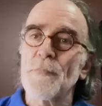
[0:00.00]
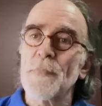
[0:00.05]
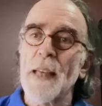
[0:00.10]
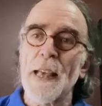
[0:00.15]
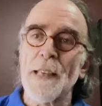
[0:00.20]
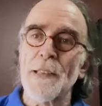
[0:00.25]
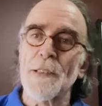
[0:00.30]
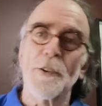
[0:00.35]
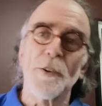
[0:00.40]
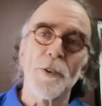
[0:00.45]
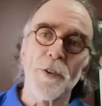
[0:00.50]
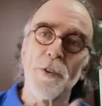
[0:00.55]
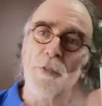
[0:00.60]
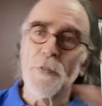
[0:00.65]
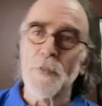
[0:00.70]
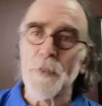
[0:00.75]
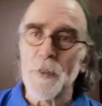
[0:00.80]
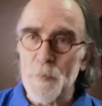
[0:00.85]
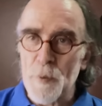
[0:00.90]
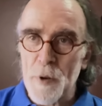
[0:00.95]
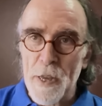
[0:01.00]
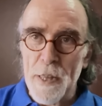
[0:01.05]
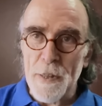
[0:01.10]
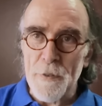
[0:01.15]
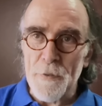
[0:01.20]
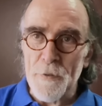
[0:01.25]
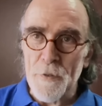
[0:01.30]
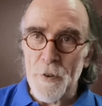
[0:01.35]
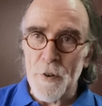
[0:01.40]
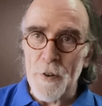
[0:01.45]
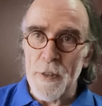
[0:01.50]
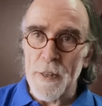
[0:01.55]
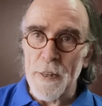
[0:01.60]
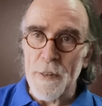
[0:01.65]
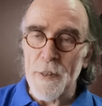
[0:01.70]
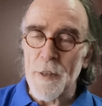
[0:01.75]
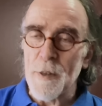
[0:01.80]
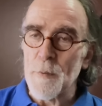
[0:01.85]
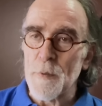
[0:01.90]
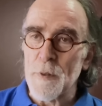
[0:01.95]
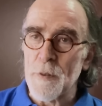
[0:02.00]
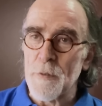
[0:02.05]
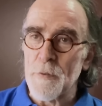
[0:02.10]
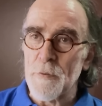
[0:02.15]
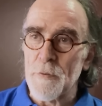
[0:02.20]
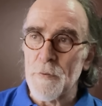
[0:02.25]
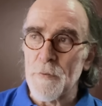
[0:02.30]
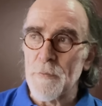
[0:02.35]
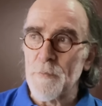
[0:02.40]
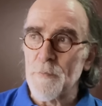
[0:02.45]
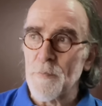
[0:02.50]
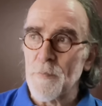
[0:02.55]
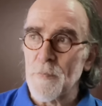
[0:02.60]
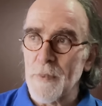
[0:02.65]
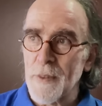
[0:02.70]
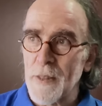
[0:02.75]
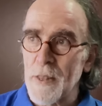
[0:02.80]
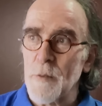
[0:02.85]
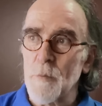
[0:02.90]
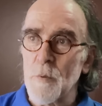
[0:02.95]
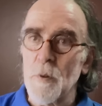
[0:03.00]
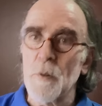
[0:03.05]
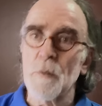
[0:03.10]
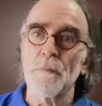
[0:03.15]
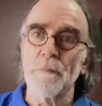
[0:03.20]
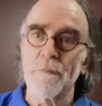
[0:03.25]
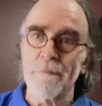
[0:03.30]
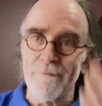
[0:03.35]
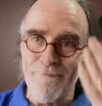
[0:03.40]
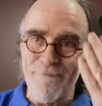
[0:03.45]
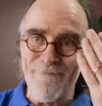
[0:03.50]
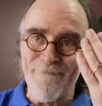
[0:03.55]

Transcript: That's not good for the price of oil in terms of it will